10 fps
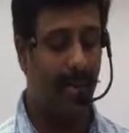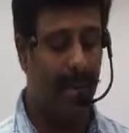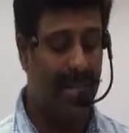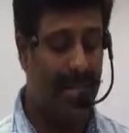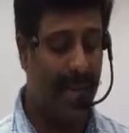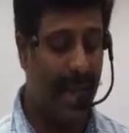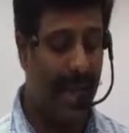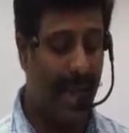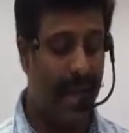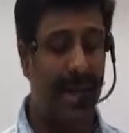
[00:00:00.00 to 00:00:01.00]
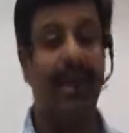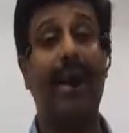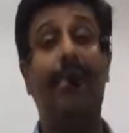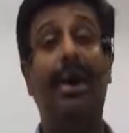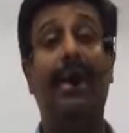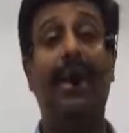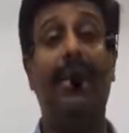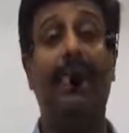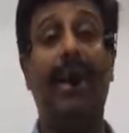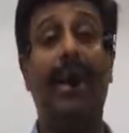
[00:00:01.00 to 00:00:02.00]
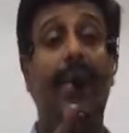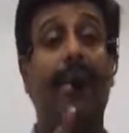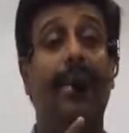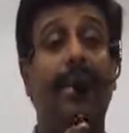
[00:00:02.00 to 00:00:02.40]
What is k? N divided by n. That's what I did.